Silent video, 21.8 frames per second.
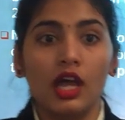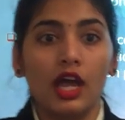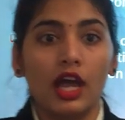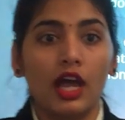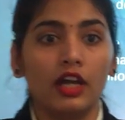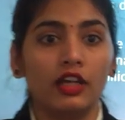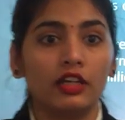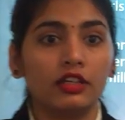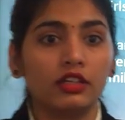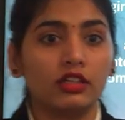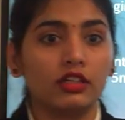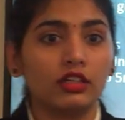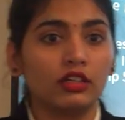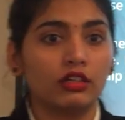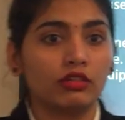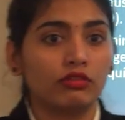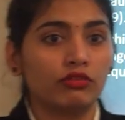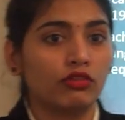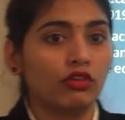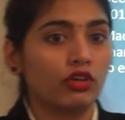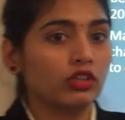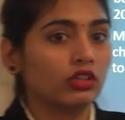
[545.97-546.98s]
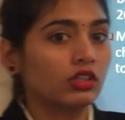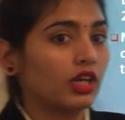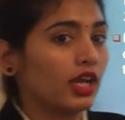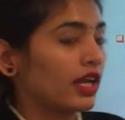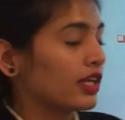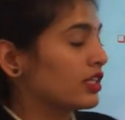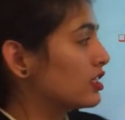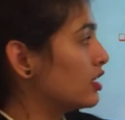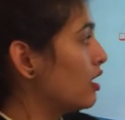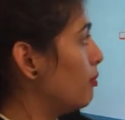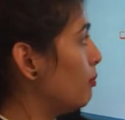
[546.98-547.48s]
And for the
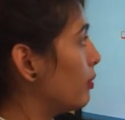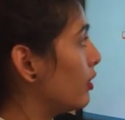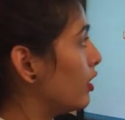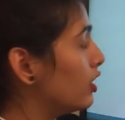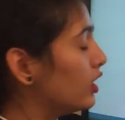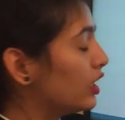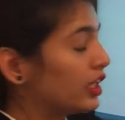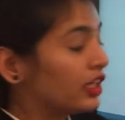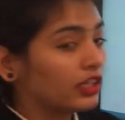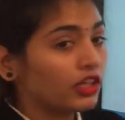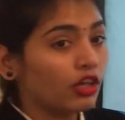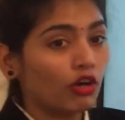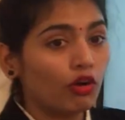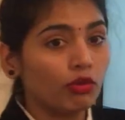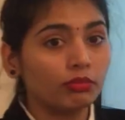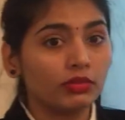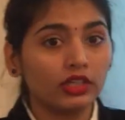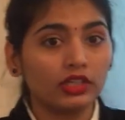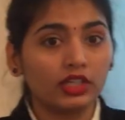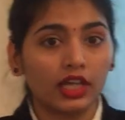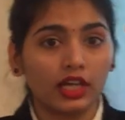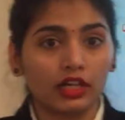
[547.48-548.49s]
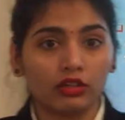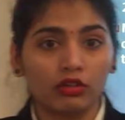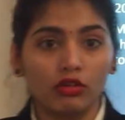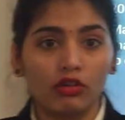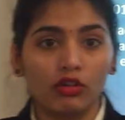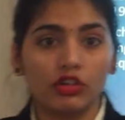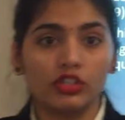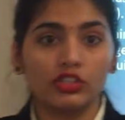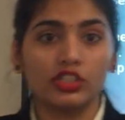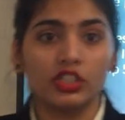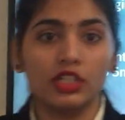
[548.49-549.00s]
example area of the
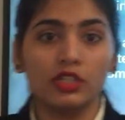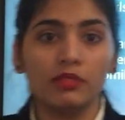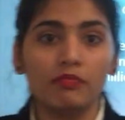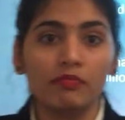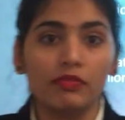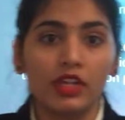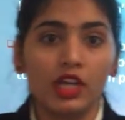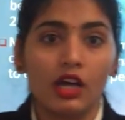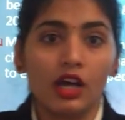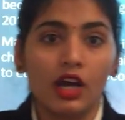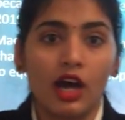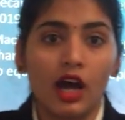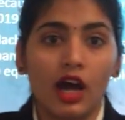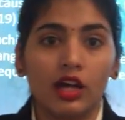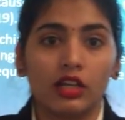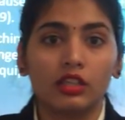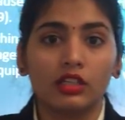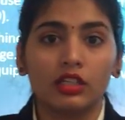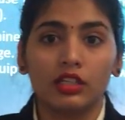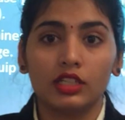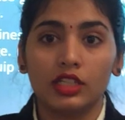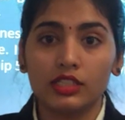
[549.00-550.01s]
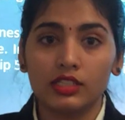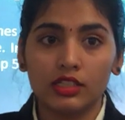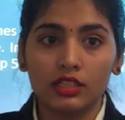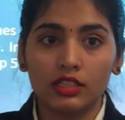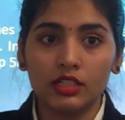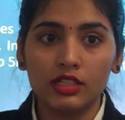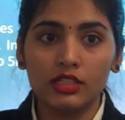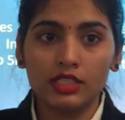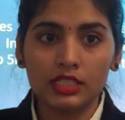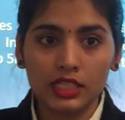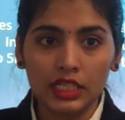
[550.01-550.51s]
technology at the
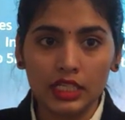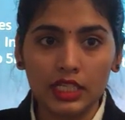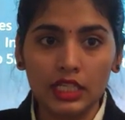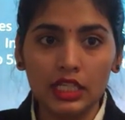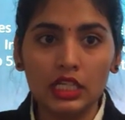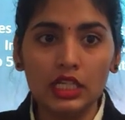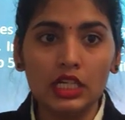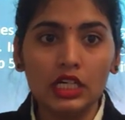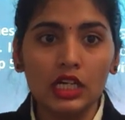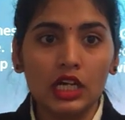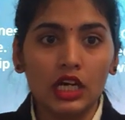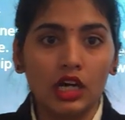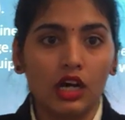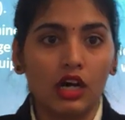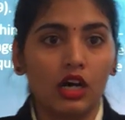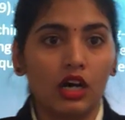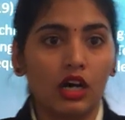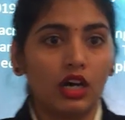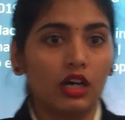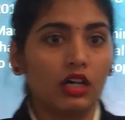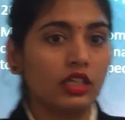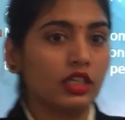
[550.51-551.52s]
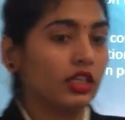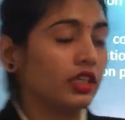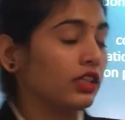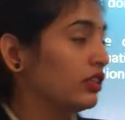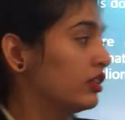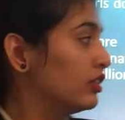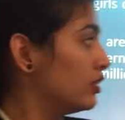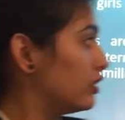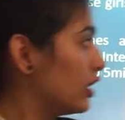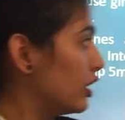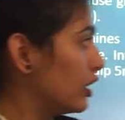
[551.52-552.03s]
digital skill,
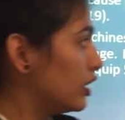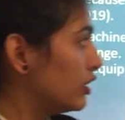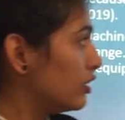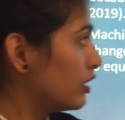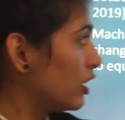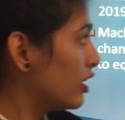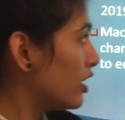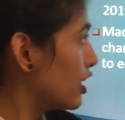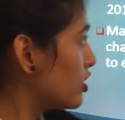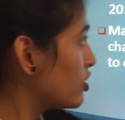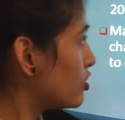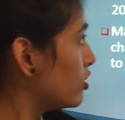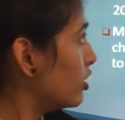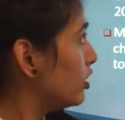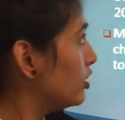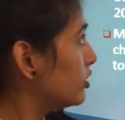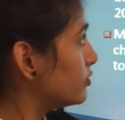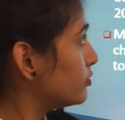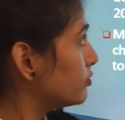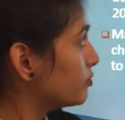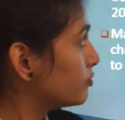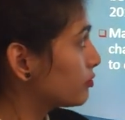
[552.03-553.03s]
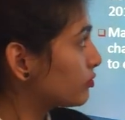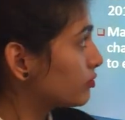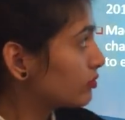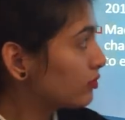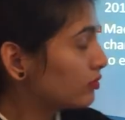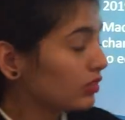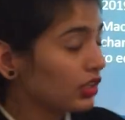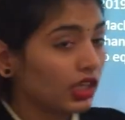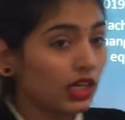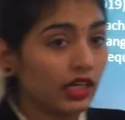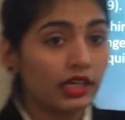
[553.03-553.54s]
in the international
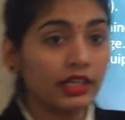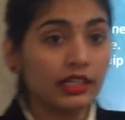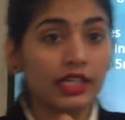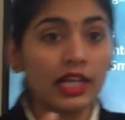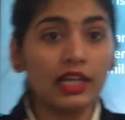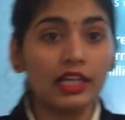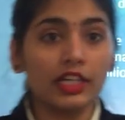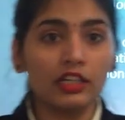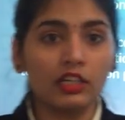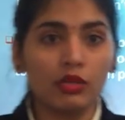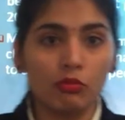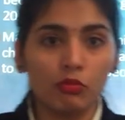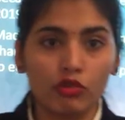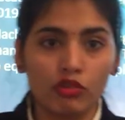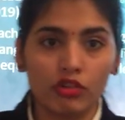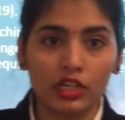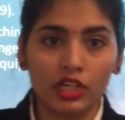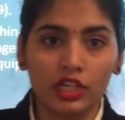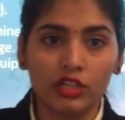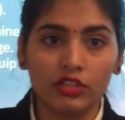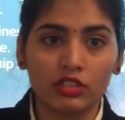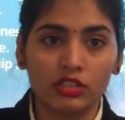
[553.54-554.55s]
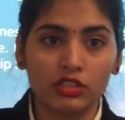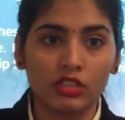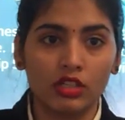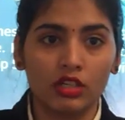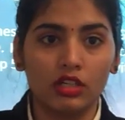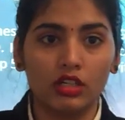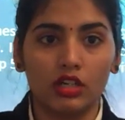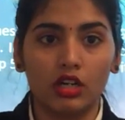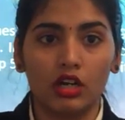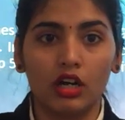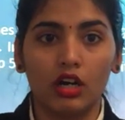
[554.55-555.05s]

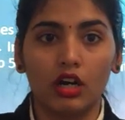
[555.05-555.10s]
telecommunication